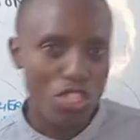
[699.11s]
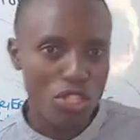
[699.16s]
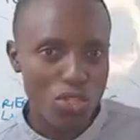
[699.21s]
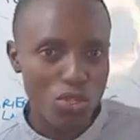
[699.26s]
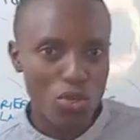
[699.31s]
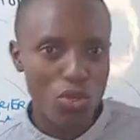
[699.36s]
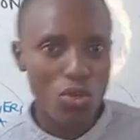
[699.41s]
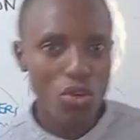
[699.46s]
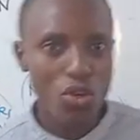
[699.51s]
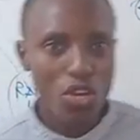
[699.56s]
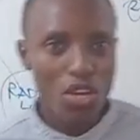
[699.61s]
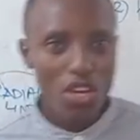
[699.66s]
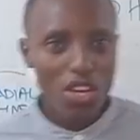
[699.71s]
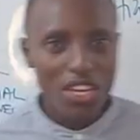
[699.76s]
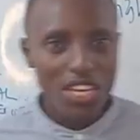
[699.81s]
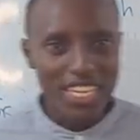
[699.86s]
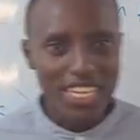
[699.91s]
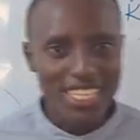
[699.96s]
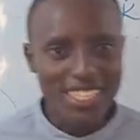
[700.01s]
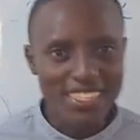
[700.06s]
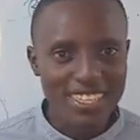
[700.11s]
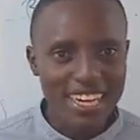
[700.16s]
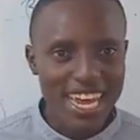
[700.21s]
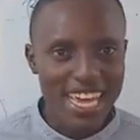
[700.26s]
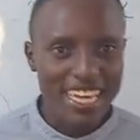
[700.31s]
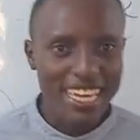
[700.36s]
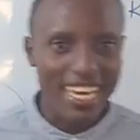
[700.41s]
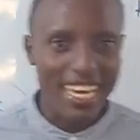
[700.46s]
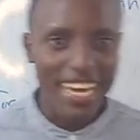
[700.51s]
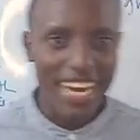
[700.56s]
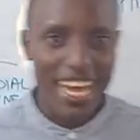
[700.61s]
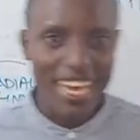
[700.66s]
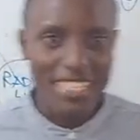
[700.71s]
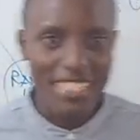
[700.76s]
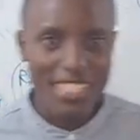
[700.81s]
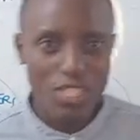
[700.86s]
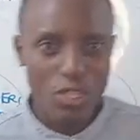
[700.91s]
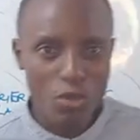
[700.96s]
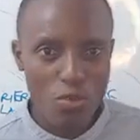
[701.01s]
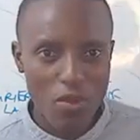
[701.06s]
So it's like
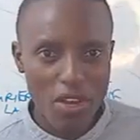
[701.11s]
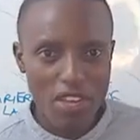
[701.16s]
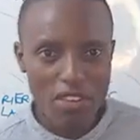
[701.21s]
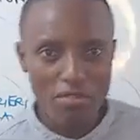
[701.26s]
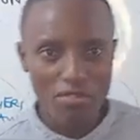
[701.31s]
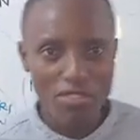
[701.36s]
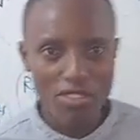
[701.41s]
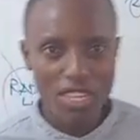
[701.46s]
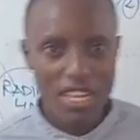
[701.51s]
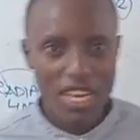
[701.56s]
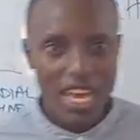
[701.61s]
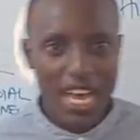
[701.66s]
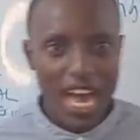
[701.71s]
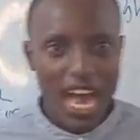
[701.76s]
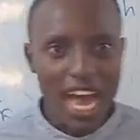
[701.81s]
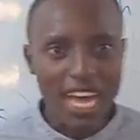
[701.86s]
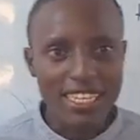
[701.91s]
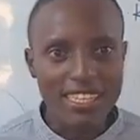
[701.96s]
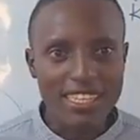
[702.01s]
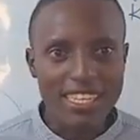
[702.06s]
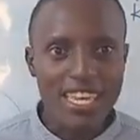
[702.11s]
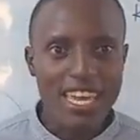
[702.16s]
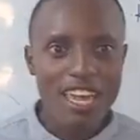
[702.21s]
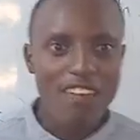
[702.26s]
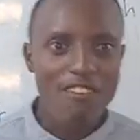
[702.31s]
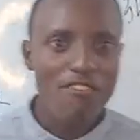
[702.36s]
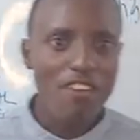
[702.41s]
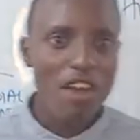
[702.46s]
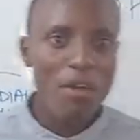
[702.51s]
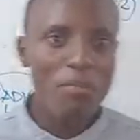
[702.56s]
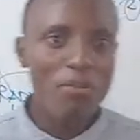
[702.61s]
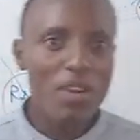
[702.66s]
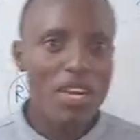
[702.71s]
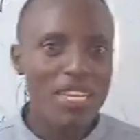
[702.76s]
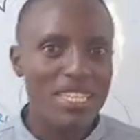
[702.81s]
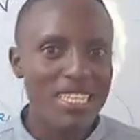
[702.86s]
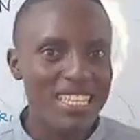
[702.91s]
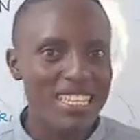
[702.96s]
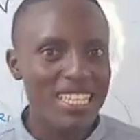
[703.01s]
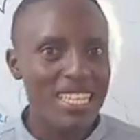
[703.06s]
elastic waves. As they
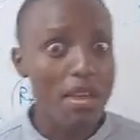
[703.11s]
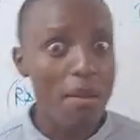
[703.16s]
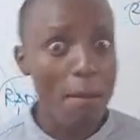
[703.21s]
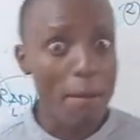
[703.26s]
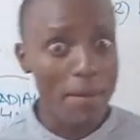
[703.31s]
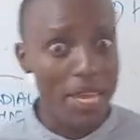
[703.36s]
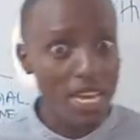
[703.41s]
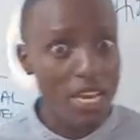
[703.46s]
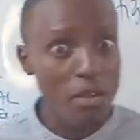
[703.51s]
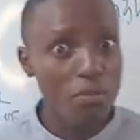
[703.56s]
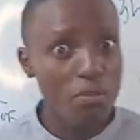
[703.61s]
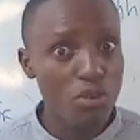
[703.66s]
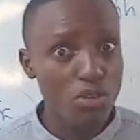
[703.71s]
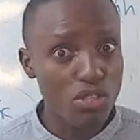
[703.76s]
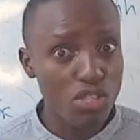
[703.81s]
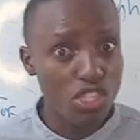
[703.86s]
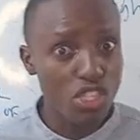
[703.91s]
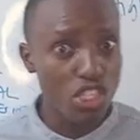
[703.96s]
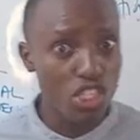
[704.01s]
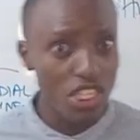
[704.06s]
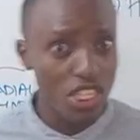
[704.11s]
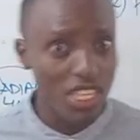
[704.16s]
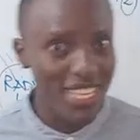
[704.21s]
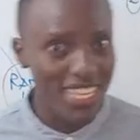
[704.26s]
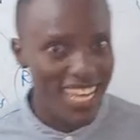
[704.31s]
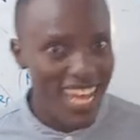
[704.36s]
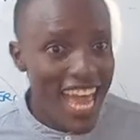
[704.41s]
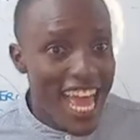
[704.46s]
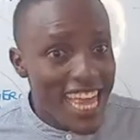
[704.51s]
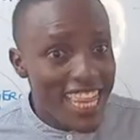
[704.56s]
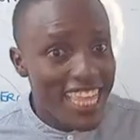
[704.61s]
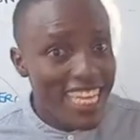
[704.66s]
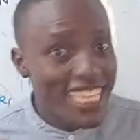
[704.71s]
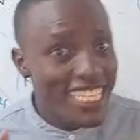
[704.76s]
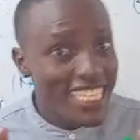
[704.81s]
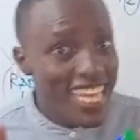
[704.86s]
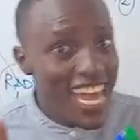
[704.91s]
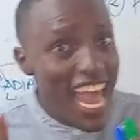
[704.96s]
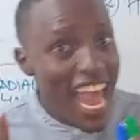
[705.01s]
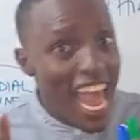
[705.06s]
vibrate at their mean position, they
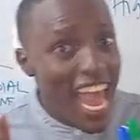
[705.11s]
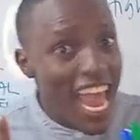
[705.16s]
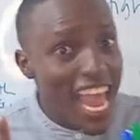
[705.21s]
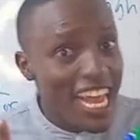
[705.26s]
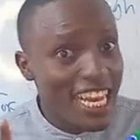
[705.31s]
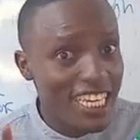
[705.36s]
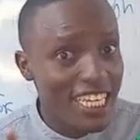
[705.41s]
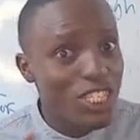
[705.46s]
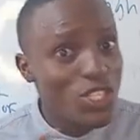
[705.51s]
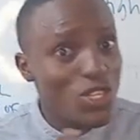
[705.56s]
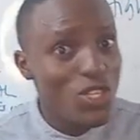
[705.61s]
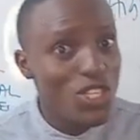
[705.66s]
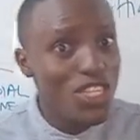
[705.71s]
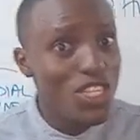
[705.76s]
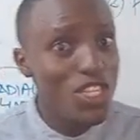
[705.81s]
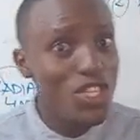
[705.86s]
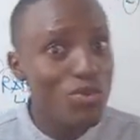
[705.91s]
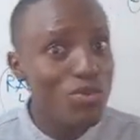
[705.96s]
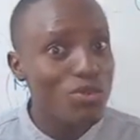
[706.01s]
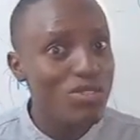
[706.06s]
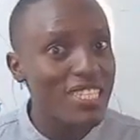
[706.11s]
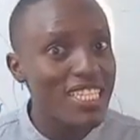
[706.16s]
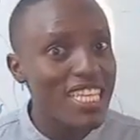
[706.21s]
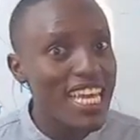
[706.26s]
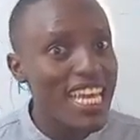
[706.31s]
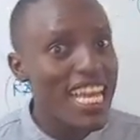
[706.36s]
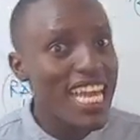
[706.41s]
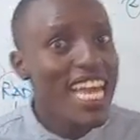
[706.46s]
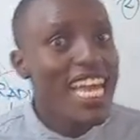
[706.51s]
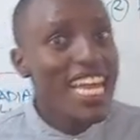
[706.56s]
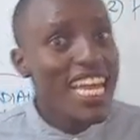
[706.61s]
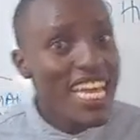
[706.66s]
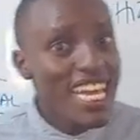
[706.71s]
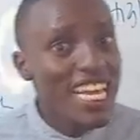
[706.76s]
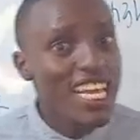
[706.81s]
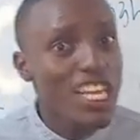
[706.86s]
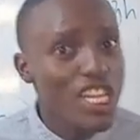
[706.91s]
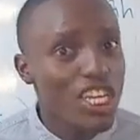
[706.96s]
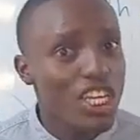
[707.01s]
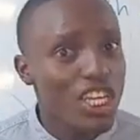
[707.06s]
tend to induce the
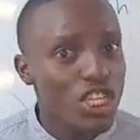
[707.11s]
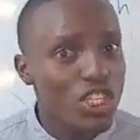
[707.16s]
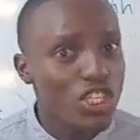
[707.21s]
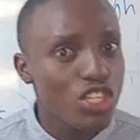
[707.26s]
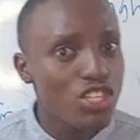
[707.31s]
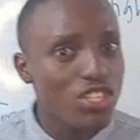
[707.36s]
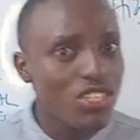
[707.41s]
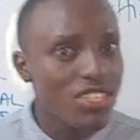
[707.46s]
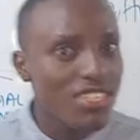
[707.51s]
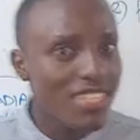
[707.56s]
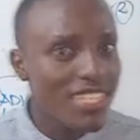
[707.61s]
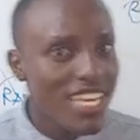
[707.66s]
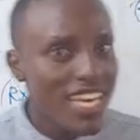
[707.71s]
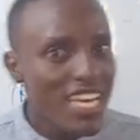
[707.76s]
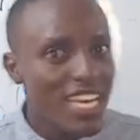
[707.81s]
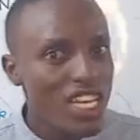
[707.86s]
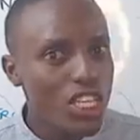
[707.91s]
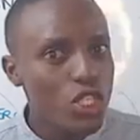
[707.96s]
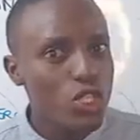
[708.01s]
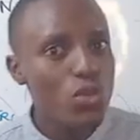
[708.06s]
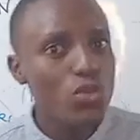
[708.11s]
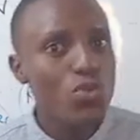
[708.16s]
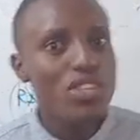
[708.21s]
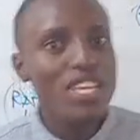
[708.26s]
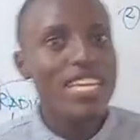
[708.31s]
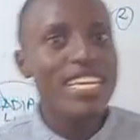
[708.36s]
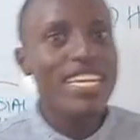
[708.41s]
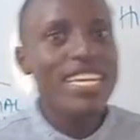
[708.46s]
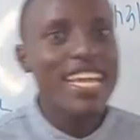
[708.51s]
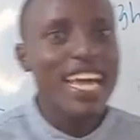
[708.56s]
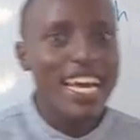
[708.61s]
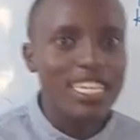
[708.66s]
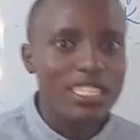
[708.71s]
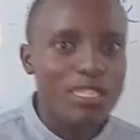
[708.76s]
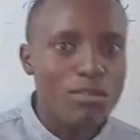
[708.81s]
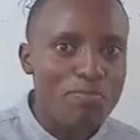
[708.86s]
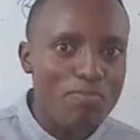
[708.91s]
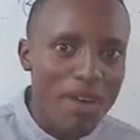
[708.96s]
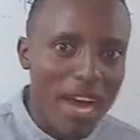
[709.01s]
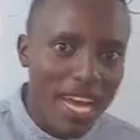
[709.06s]
energies to the next
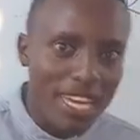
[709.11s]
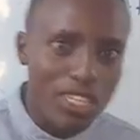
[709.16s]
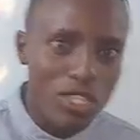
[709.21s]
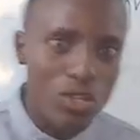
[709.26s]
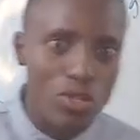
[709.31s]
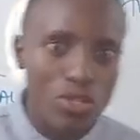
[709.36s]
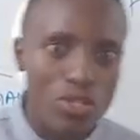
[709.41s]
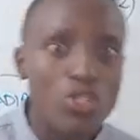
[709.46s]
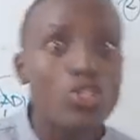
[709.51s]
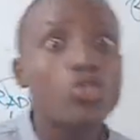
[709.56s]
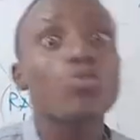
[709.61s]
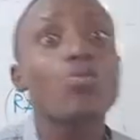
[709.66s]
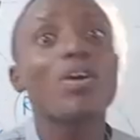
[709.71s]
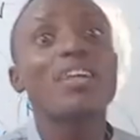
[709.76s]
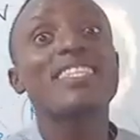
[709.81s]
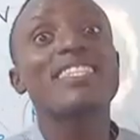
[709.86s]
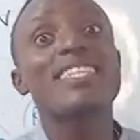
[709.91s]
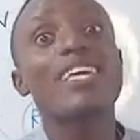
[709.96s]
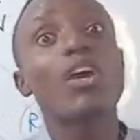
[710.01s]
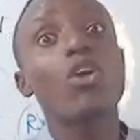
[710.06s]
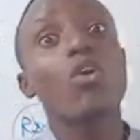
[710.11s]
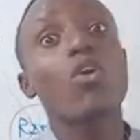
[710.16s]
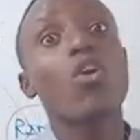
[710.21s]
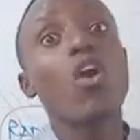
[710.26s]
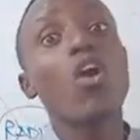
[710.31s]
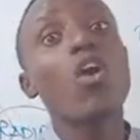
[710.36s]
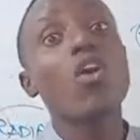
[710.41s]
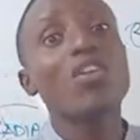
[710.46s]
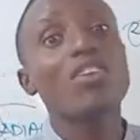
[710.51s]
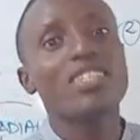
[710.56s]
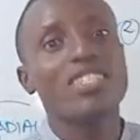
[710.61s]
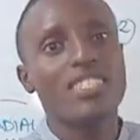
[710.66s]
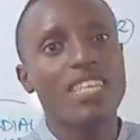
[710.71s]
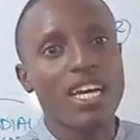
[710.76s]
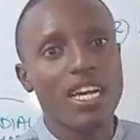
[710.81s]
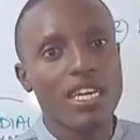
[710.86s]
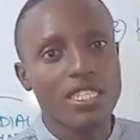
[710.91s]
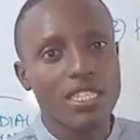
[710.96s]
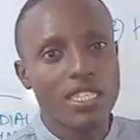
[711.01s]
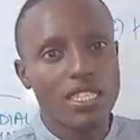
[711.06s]
particles towards the cold
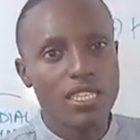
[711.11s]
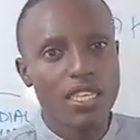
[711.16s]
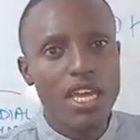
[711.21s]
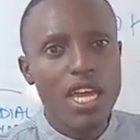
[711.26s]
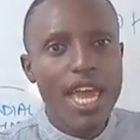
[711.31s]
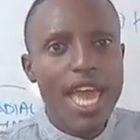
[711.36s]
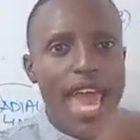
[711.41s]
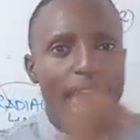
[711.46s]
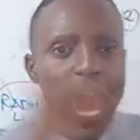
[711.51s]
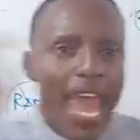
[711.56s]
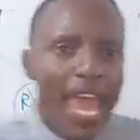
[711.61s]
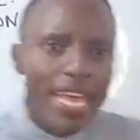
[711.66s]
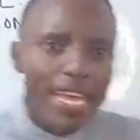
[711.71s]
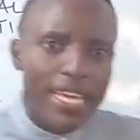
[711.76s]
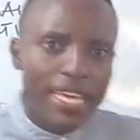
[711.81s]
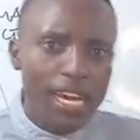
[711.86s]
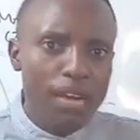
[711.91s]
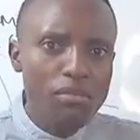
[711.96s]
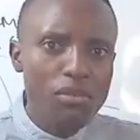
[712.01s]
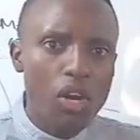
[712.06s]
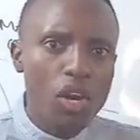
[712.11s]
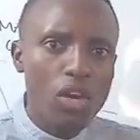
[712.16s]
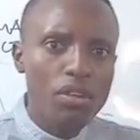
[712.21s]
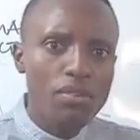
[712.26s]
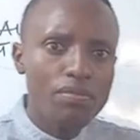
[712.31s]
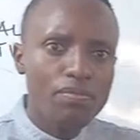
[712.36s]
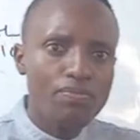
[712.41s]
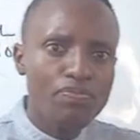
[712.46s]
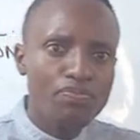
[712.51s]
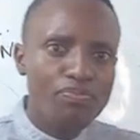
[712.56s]
junction. Hey, come on.